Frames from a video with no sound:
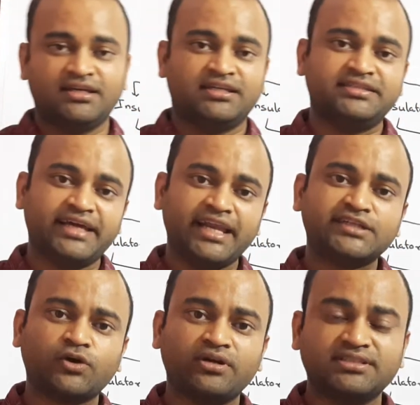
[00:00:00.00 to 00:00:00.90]
The
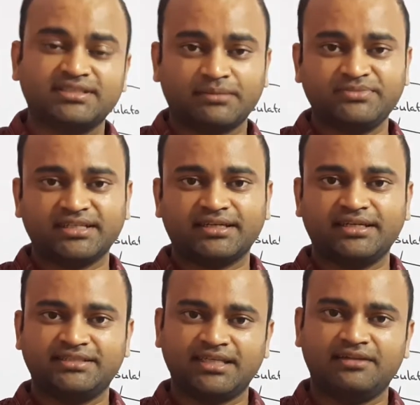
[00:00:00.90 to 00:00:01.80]
electronics subject
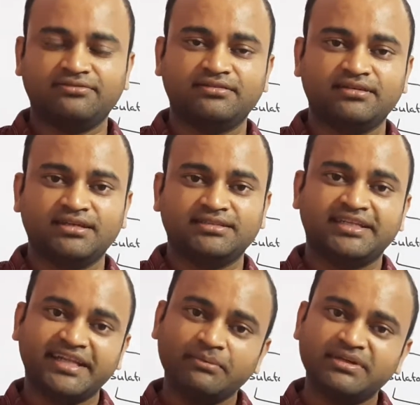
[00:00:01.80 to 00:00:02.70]
itself, the
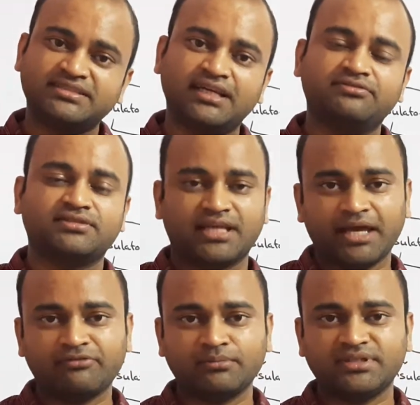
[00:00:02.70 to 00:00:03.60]
name itself
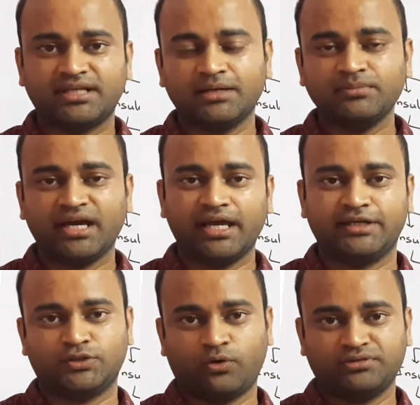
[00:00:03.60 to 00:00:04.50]
came from the term
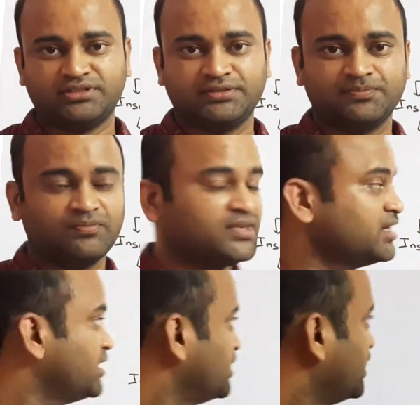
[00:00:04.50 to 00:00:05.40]
electrons,
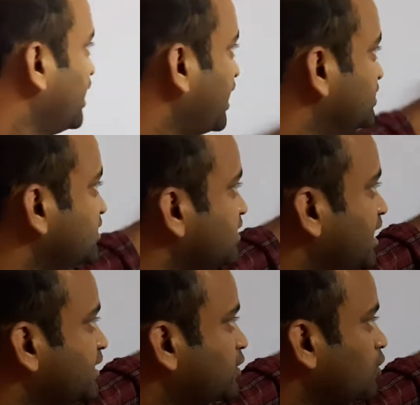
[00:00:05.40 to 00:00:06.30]
and these
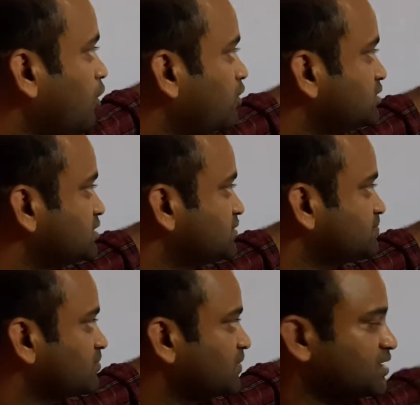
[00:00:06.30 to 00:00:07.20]
electrons
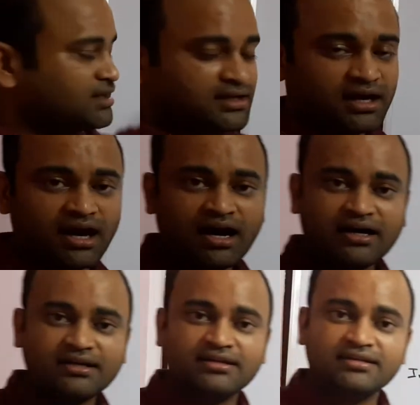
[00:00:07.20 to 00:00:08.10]

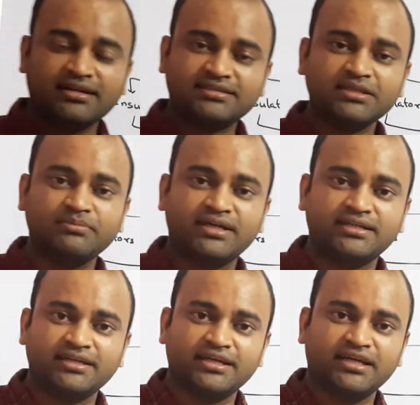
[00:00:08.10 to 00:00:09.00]
are nothing
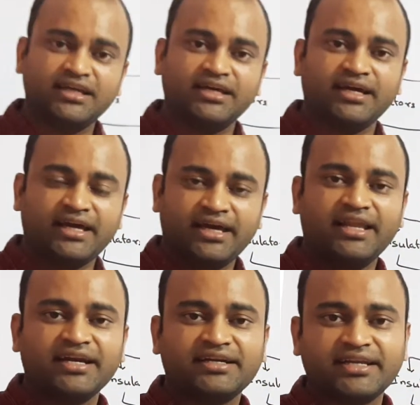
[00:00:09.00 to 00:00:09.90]
but
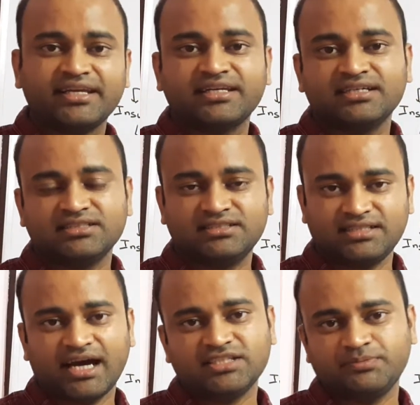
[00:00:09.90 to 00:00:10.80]
electric
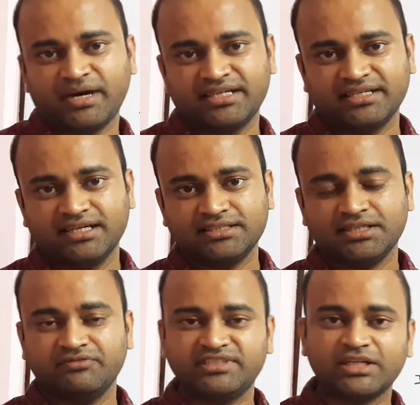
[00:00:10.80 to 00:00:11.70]
charge particles
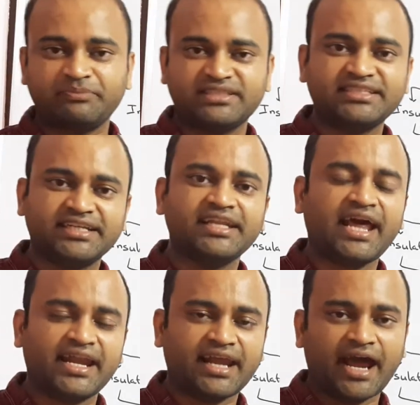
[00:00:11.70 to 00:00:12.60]
which are present in an
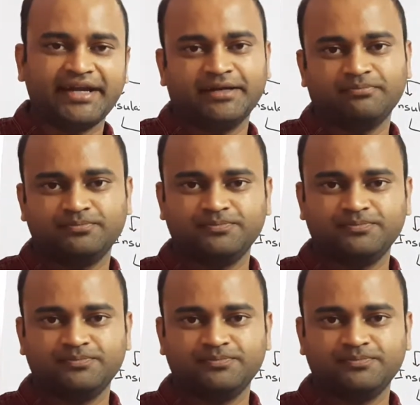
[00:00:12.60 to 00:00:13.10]
atom,